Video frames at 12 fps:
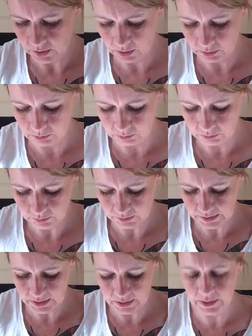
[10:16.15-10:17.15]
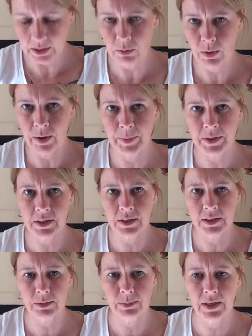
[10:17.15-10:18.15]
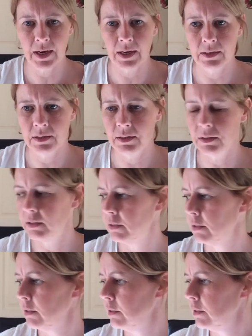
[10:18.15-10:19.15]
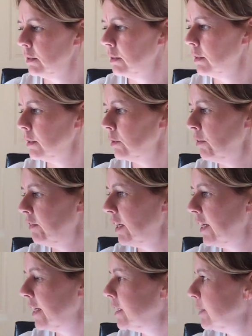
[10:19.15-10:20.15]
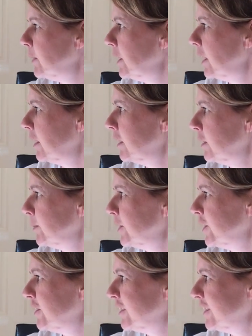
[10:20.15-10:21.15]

I say I get quite a bit done this weekend. I'm having a lazy weekend, aren't we, Joe?